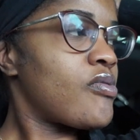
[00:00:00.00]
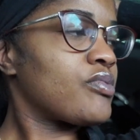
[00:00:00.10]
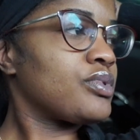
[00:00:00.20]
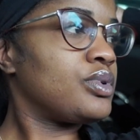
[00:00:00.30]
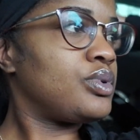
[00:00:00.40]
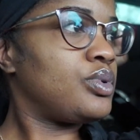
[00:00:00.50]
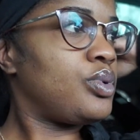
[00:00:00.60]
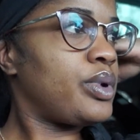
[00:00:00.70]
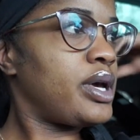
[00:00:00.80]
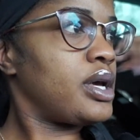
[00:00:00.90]
real
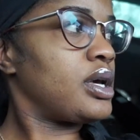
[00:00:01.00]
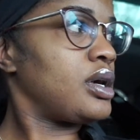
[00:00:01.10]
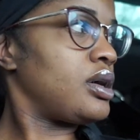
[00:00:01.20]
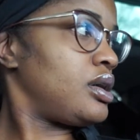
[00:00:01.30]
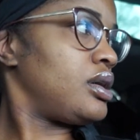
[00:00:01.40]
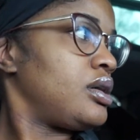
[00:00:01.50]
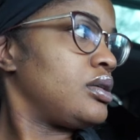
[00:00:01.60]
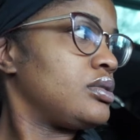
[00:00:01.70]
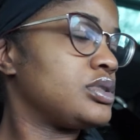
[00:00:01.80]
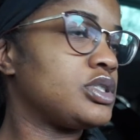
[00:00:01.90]
quick.
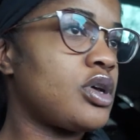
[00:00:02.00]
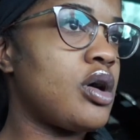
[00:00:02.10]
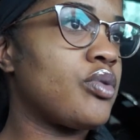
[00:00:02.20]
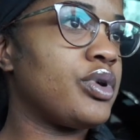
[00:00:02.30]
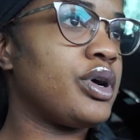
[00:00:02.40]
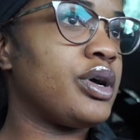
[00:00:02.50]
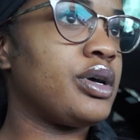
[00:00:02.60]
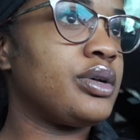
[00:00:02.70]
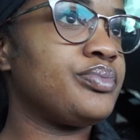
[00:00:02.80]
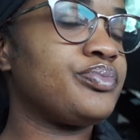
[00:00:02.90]

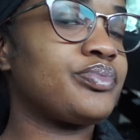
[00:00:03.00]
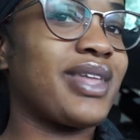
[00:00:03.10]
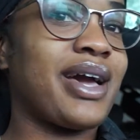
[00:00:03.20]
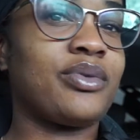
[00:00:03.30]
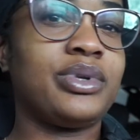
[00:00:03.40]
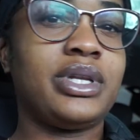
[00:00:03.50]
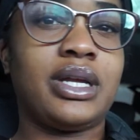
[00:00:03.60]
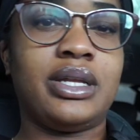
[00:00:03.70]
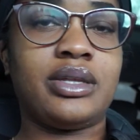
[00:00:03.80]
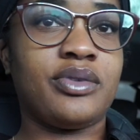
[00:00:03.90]
Zara. I don't need
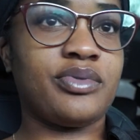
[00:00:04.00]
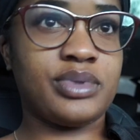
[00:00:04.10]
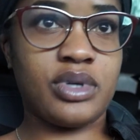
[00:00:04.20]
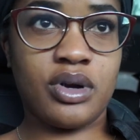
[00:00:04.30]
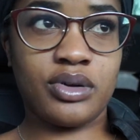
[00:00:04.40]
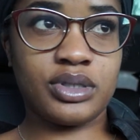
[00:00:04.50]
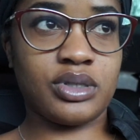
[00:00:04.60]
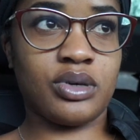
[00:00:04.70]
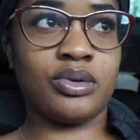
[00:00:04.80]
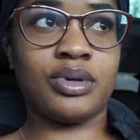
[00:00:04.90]
anything from Zara,
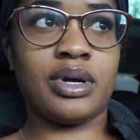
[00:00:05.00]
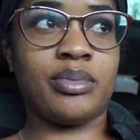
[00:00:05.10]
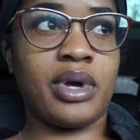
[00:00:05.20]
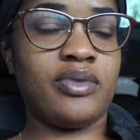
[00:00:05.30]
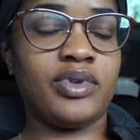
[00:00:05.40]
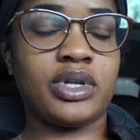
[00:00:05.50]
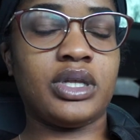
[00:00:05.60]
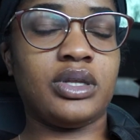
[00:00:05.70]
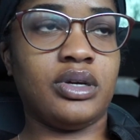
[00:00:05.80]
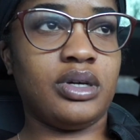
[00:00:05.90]
so I'm not even gonna
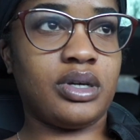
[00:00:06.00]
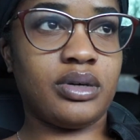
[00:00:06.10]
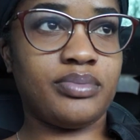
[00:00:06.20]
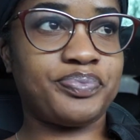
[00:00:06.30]
look.